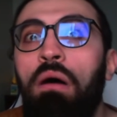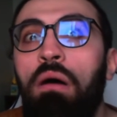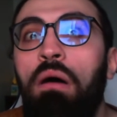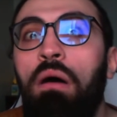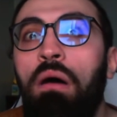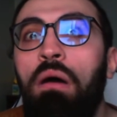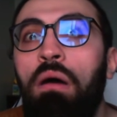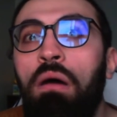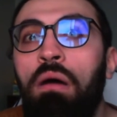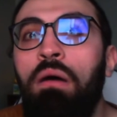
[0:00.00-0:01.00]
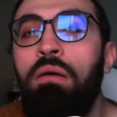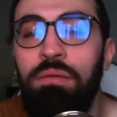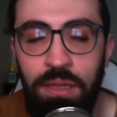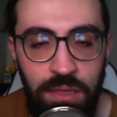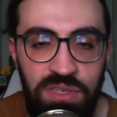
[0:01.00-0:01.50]
oh,
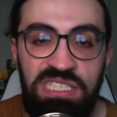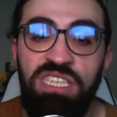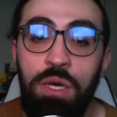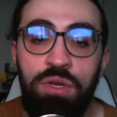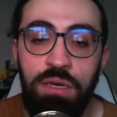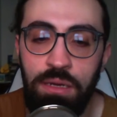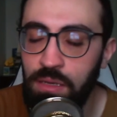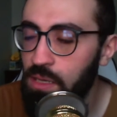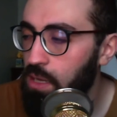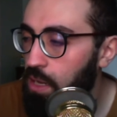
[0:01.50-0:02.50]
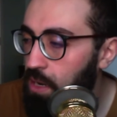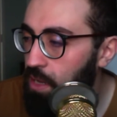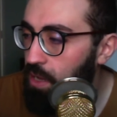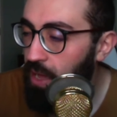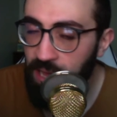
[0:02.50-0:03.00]
it was so good. And
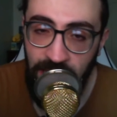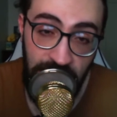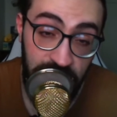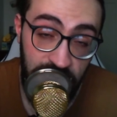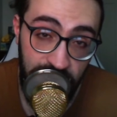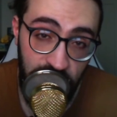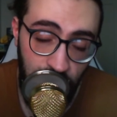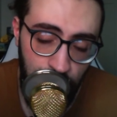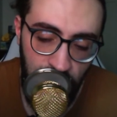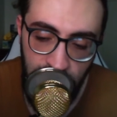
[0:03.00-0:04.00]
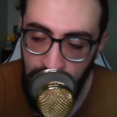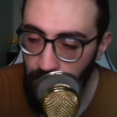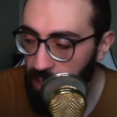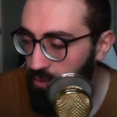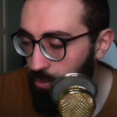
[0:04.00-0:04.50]
uh, I got stuck to it, and now
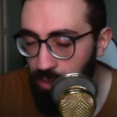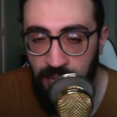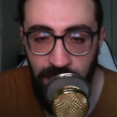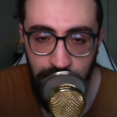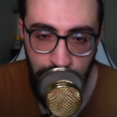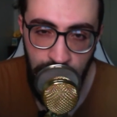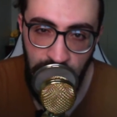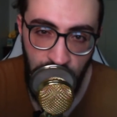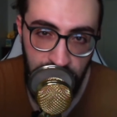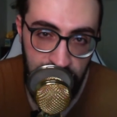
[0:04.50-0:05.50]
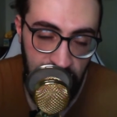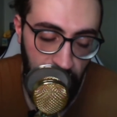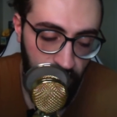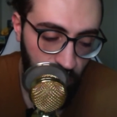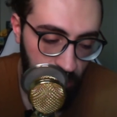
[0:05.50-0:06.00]
I have it black, and I don't need to
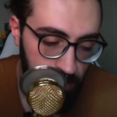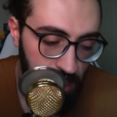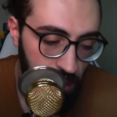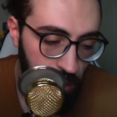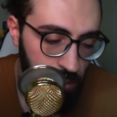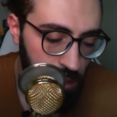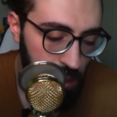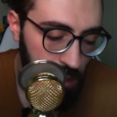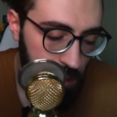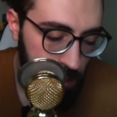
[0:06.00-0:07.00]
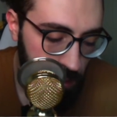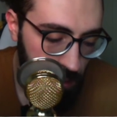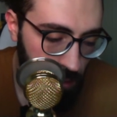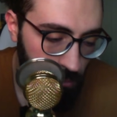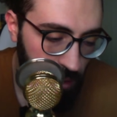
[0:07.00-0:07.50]
have cream in there.
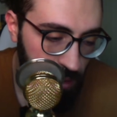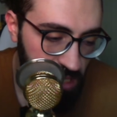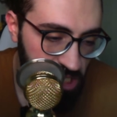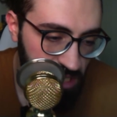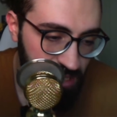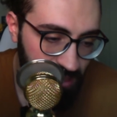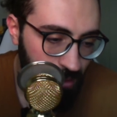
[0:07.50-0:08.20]
Um, and it's just